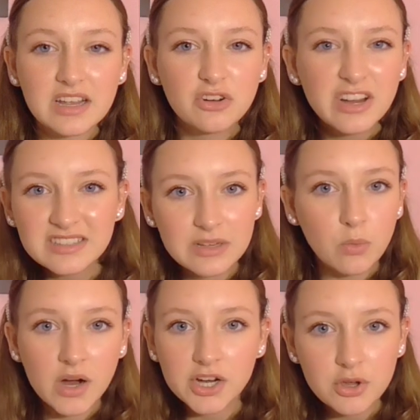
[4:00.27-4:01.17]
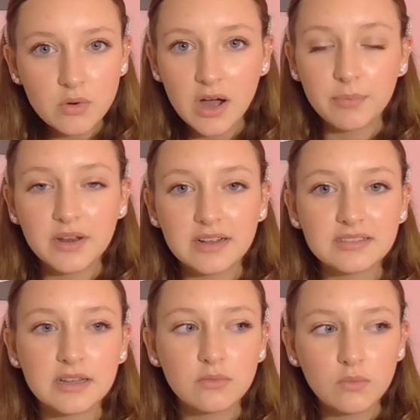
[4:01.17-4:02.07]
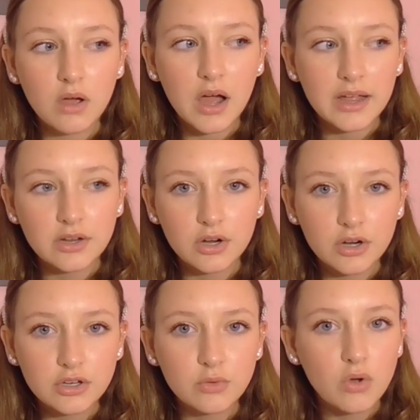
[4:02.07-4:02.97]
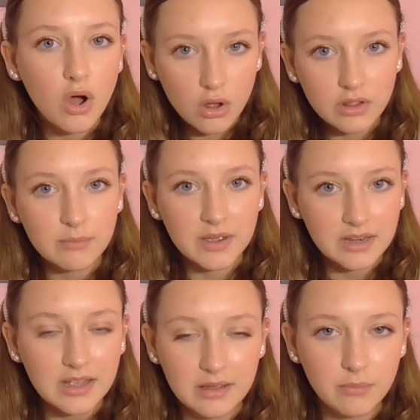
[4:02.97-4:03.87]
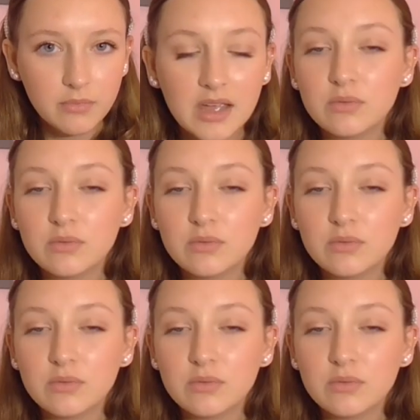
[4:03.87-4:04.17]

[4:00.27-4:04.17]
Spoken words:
like, "Gracie, why are you up?" And I said, "I heard you calling my name."